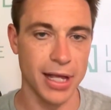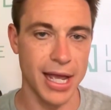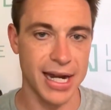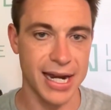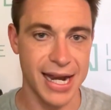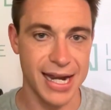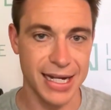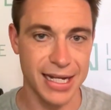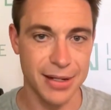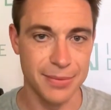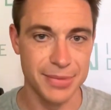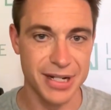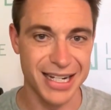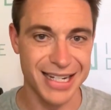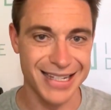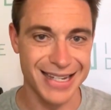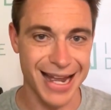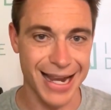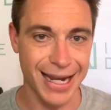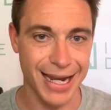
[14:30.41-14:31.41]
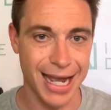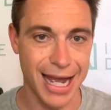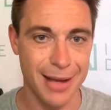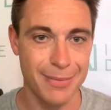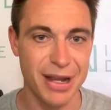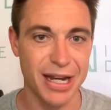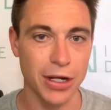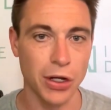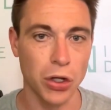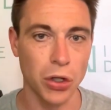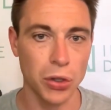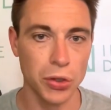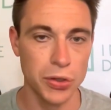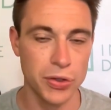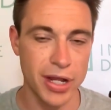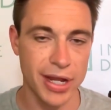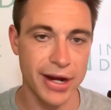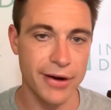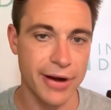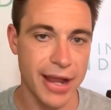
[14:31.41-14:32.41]
at incomedigs.com,
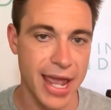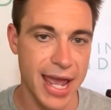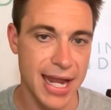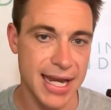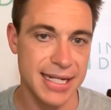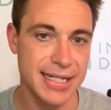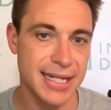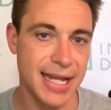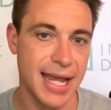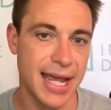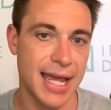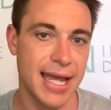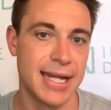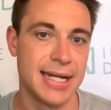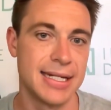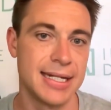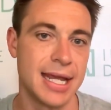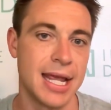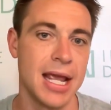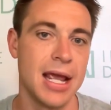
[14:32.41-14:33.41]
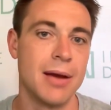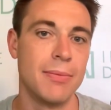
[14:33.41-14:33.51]
including our end-to-end